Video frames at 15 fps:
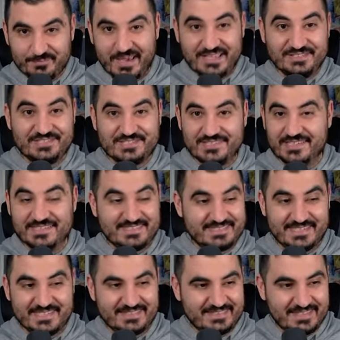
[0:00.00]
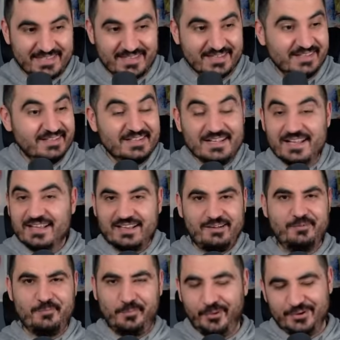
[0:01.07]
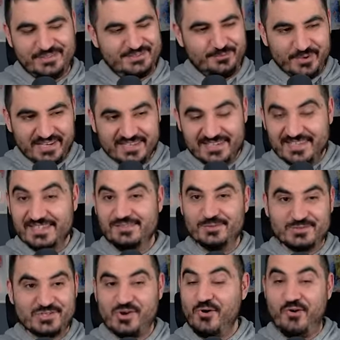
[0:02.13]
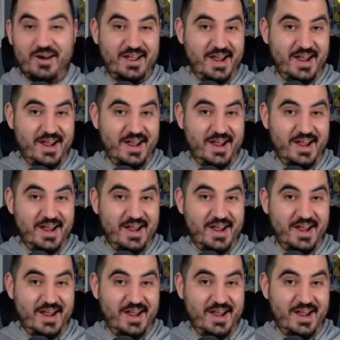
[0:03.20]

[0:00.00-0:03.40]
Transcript: Manchester City. Come on, boys, we need to score